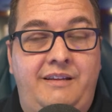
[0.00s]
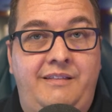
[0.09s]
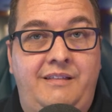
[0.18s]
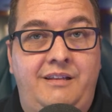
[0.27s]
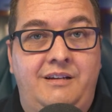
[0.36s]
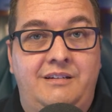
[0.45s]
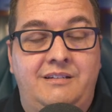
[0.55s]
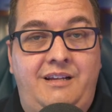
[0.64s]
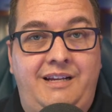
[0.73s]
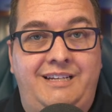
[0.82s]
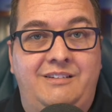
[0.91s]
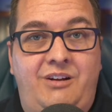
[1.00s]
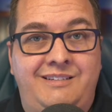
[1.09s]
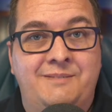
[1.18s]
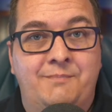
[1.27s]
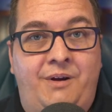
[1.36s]
The client
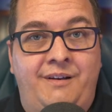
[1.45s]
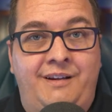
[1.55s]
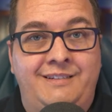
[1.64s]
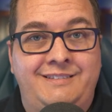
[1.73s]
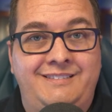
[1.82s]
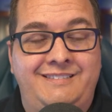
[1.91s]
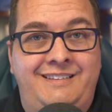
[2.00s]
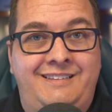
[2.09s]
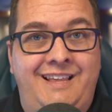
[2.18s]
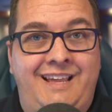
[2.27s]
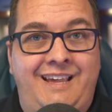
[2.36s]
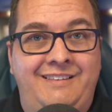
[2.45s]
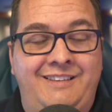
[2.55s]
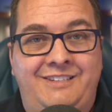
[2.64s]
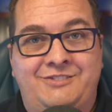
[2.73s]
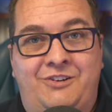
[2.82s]
calls them on it, and then
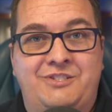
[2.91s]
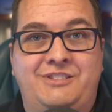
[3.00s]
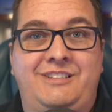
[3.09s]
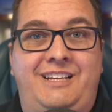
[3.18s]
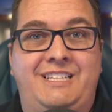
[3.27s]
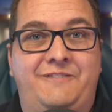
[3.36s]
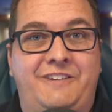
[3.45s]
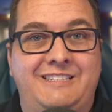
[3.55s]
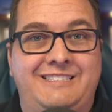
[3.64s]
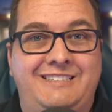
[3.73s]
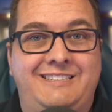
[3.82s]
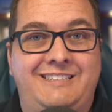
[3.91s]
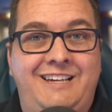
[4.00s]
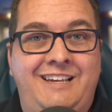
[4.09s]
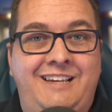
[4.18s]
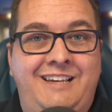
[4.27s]
they charge the client to fix it.
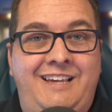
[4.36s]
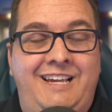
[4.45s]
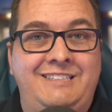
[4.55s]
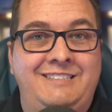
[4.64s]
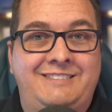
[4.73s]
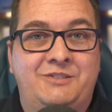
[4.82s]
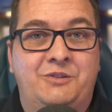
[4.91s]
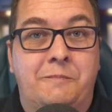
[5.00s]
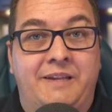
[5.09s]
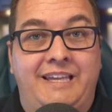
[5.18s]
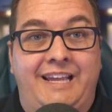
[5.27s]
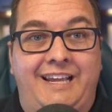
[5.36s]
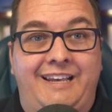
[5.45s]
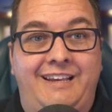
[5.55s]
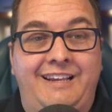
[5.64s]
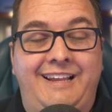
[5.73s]
And then they screw up
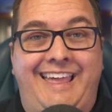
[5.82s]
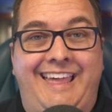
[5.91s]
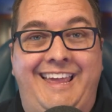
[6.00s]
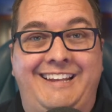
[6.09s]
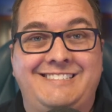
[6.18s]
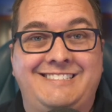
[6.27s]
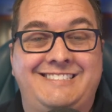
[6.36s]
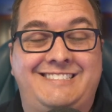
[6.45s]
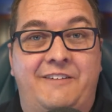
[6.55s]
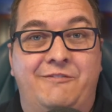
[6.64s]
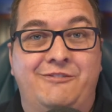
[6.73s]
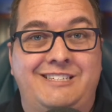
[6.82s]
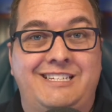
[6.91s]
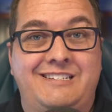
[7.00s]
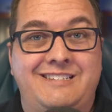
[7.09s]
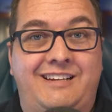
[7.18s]
again, and it's this
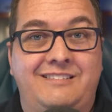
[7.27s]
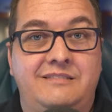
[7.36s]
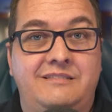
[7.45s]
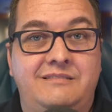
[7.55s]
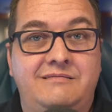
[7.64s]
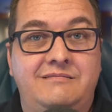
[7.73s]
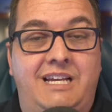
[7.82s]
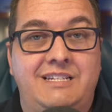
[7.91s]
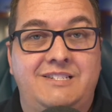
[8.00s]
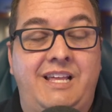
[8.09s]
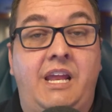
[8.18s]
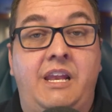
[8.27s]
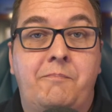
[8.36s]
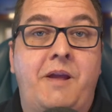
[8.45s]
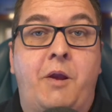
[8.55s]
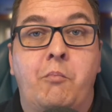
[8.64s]
never-ending cycle. And so they end up
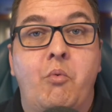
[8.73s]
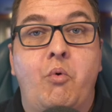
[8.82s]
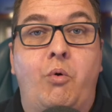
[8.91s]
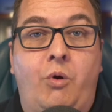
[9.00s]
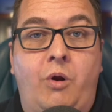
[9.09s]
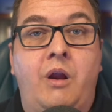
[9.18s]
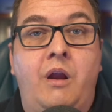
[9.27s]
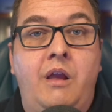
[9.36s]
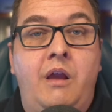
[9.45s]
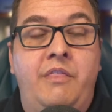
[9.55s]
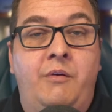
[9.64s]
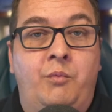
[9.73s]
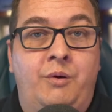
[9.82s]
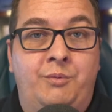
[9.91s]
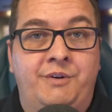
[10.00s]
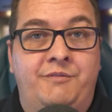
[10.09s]
paying more than what
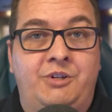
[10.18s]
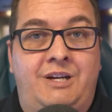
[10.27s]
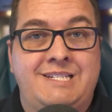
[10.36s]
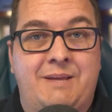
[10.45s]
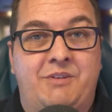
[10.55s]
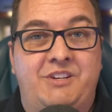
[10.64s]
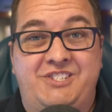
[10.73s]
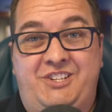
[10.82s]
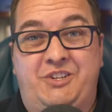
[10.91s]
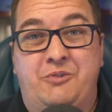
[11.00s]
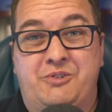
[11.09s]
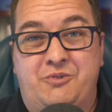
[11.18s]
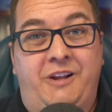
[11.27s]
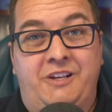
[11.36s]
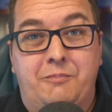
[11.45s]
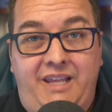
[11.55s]
it would have cost them to just go
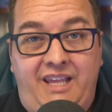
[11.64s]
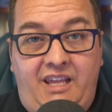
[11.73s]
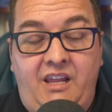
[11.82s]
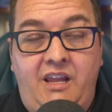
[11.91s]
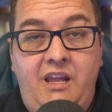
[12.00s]
straight to me